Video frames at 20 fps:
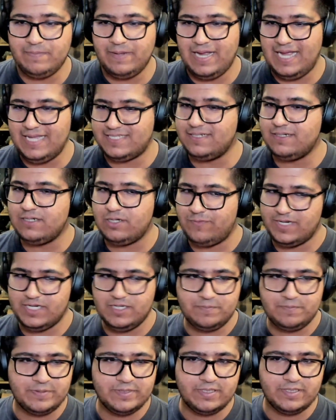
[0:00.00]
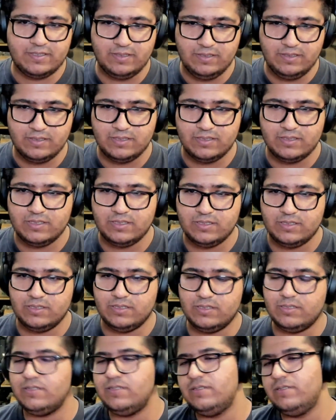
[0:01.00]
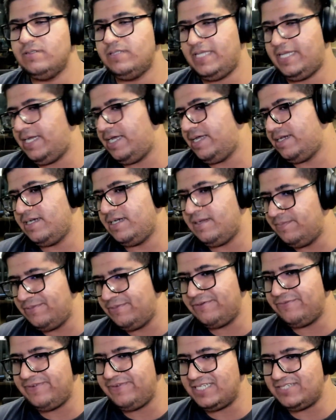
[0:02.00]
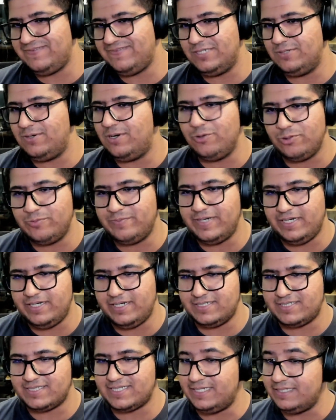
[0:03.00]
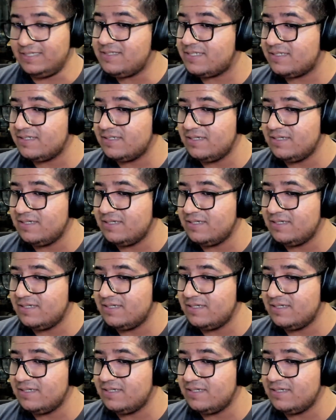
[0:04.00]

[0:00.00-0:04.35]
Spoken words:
As a developer, there are a number of ways we know how to build our skills.